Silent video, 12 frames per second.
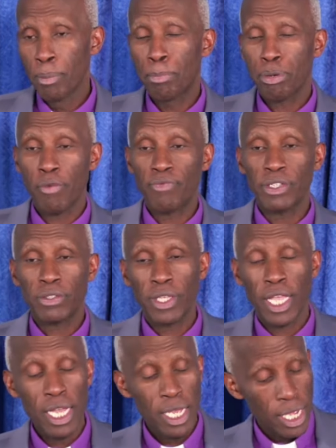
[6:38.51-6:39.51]
In
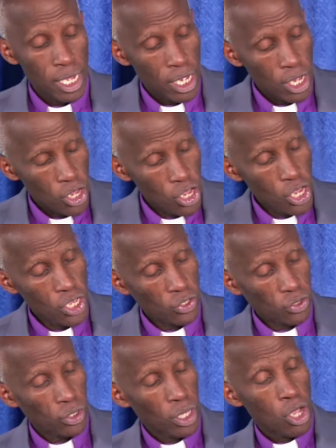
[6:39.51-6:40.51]
prophecy,
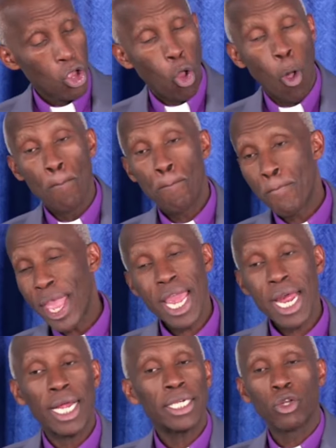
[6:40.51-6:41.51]
he is
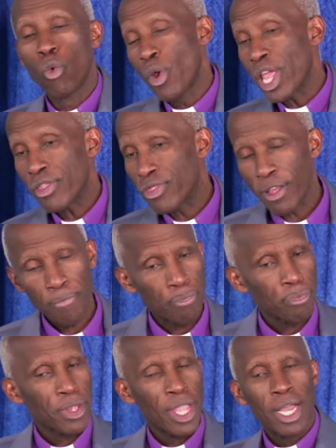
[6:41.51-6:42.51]
compared with
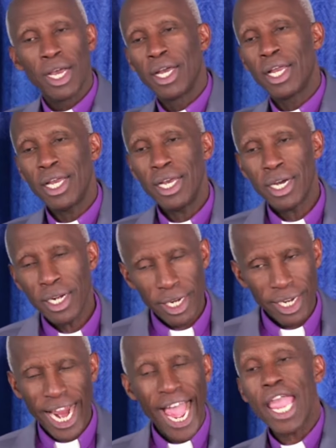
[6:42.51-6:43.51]

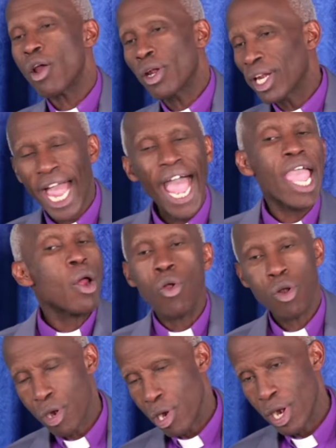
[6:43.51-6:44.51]

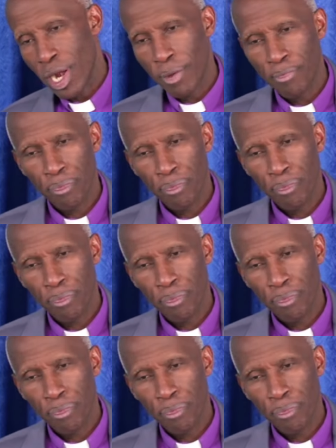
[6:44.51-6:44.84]
lion.